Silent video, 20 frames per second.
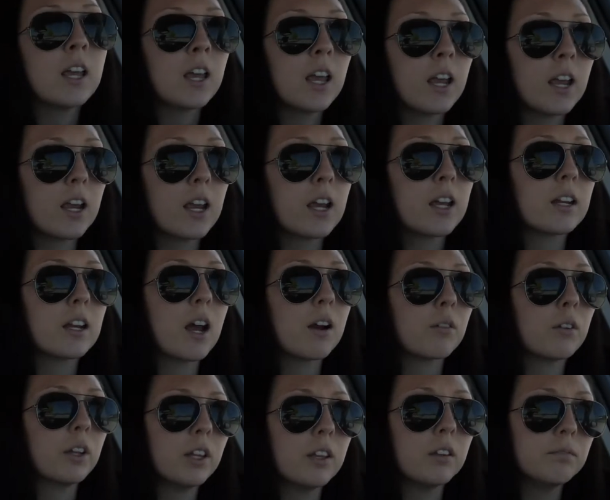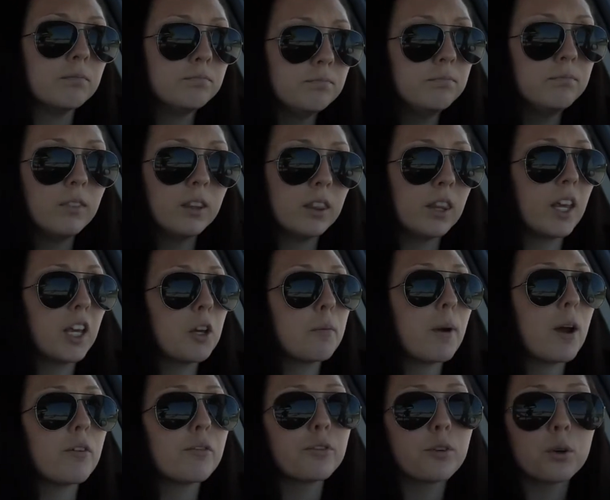and not really think
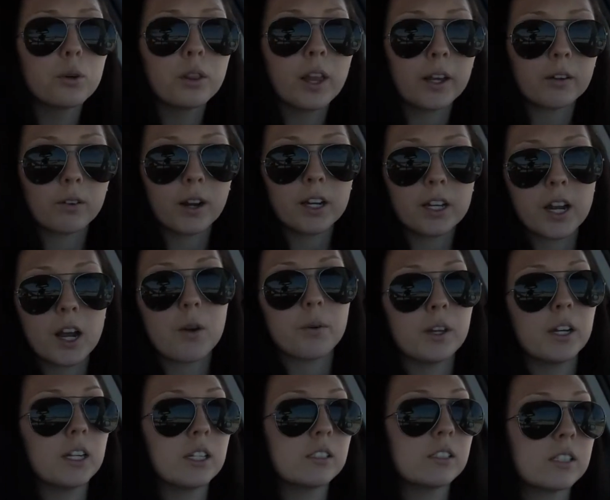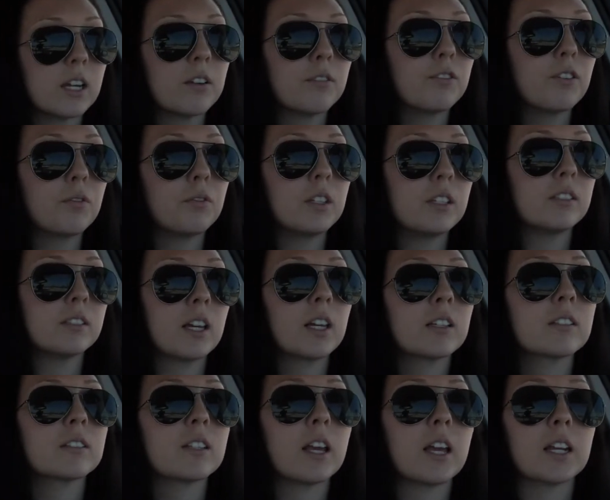about food. Like right now it is
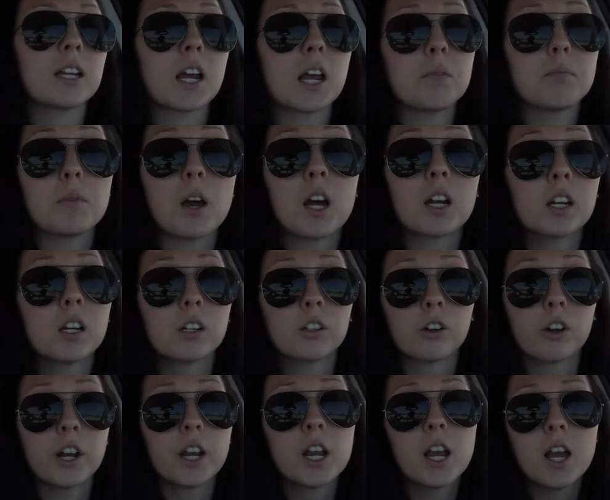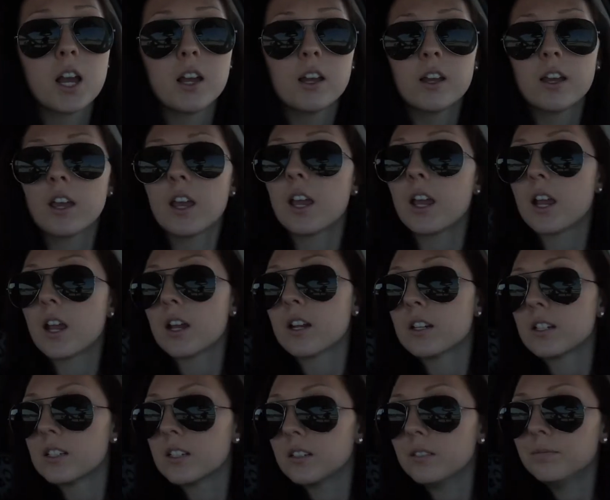10:56 and I'm not hungry,
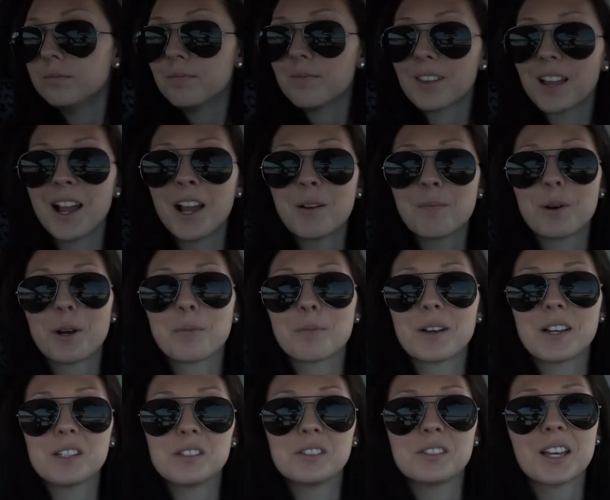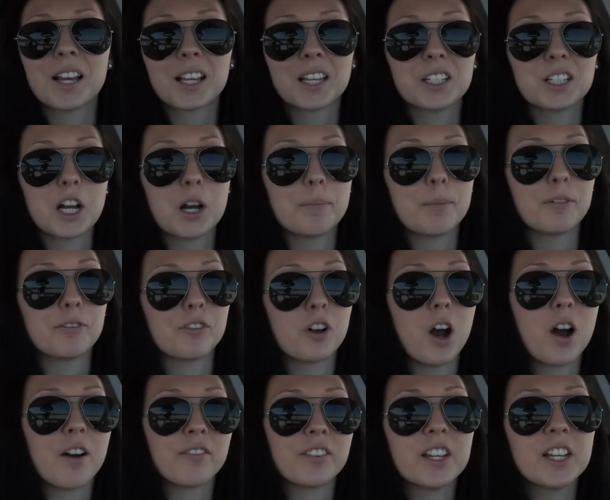and I'm on my second cup of
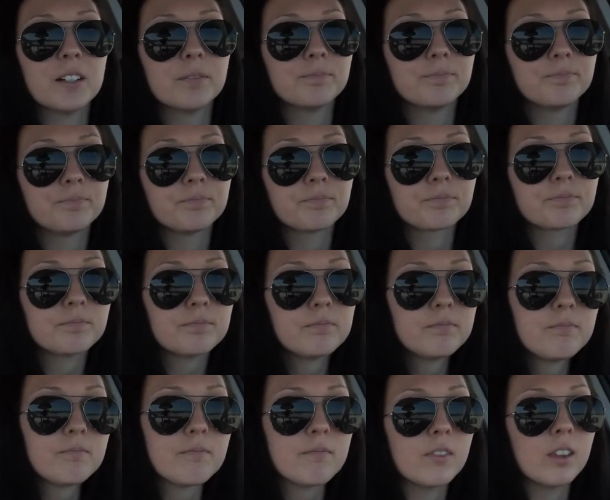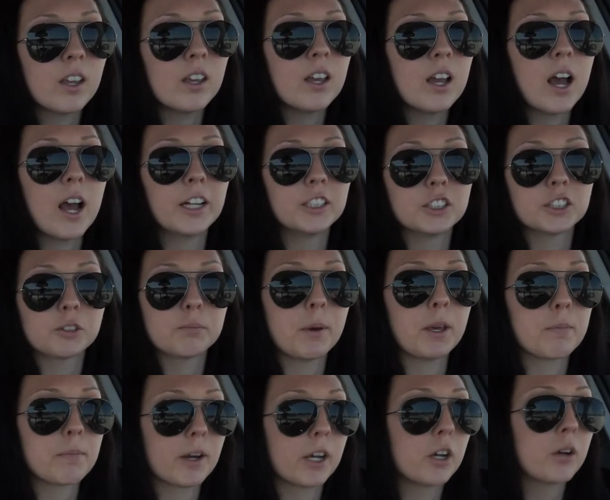coffee. I just
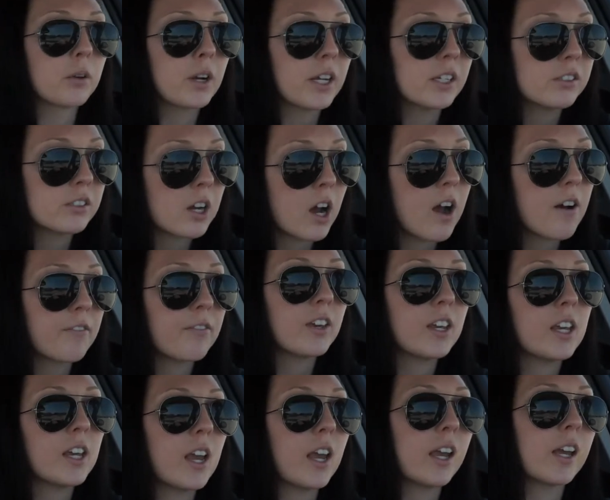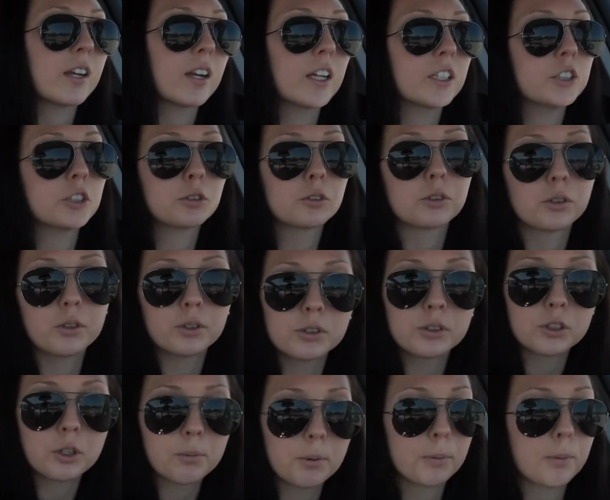make my own iced coffee, and I just threw a
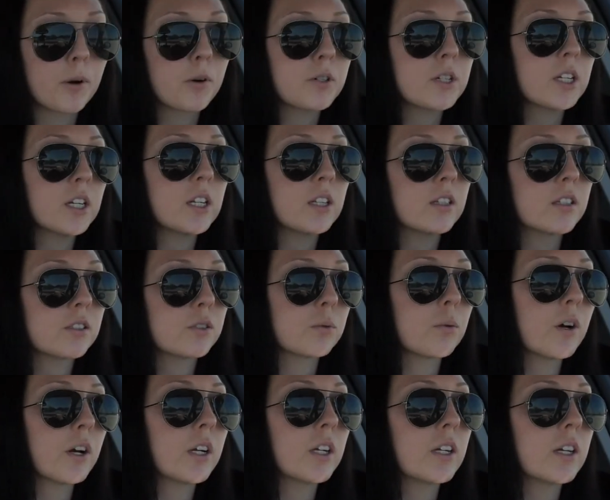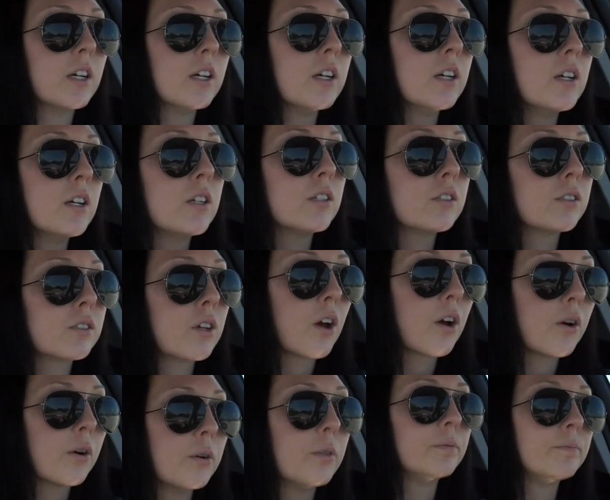scoop of protein in this one.
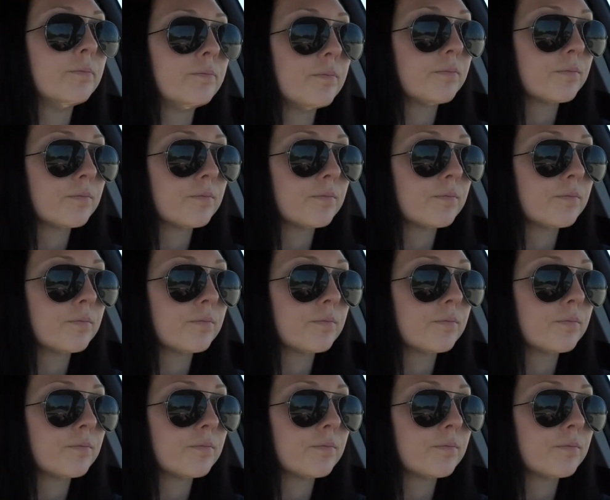So